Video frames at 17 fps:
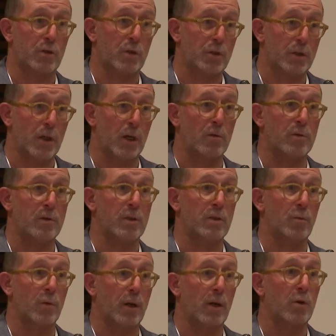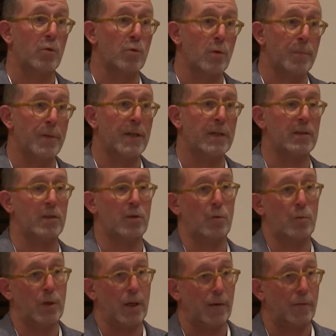The towns were grouping, so
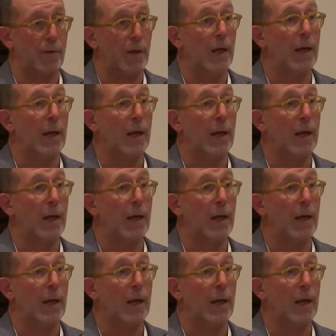we have